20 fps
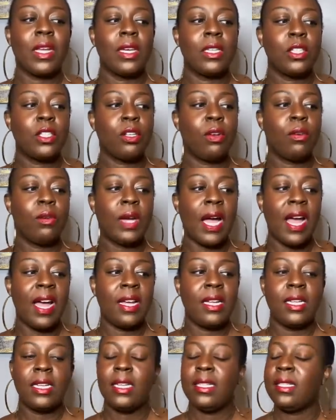So
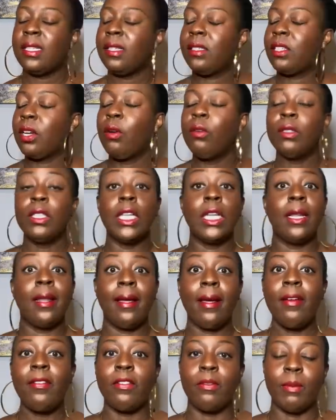don't
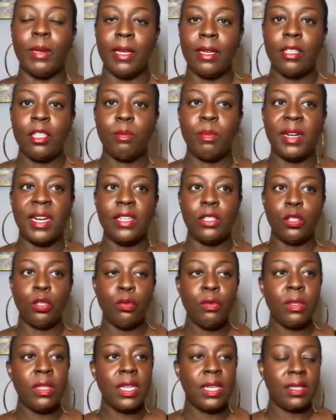love Mitch, but I
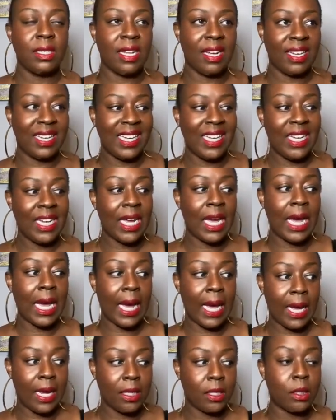do think that he
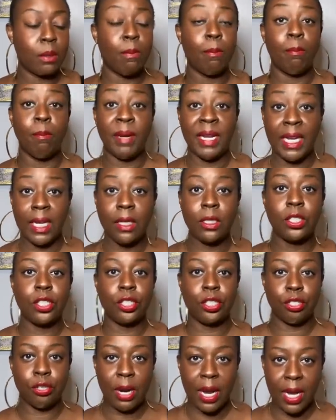has made
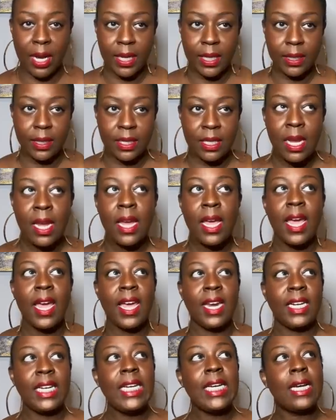strides
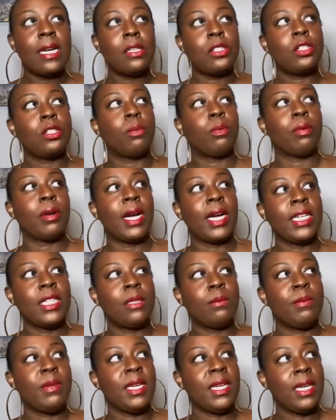and he has
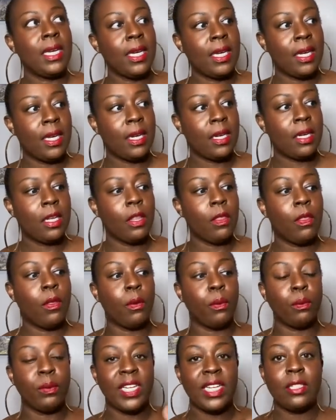surprised me in the
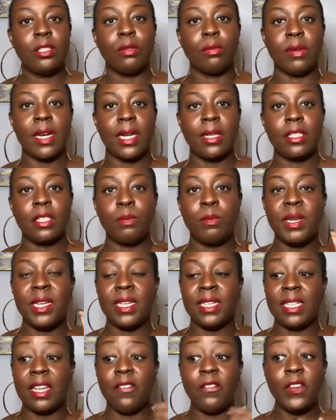redirects,
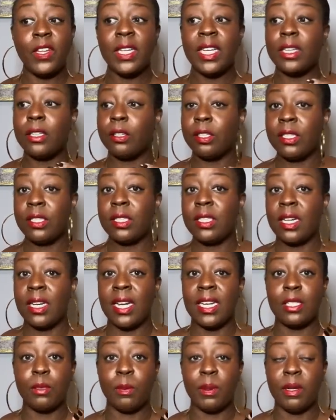because I feel like Kristen
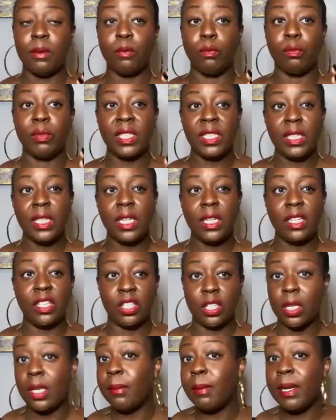has been really
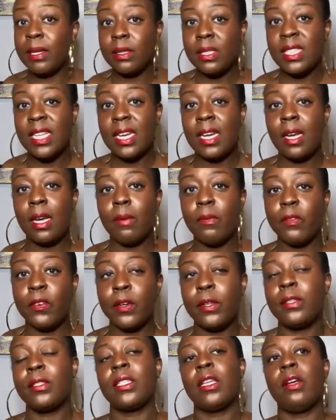good about standing up for
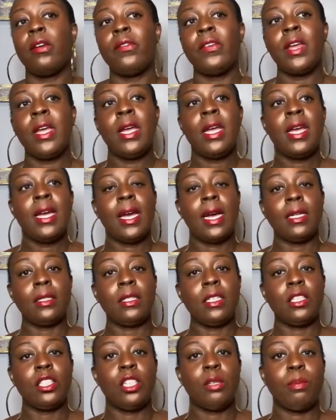herself. I
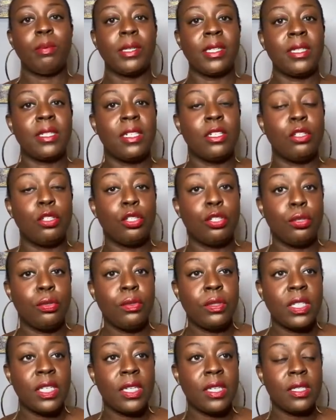think she picks and
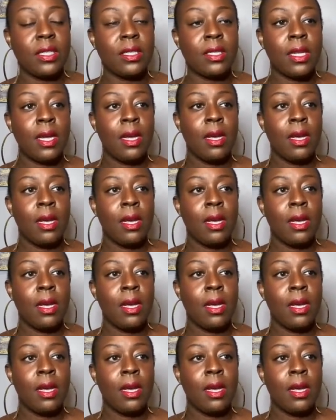chooses,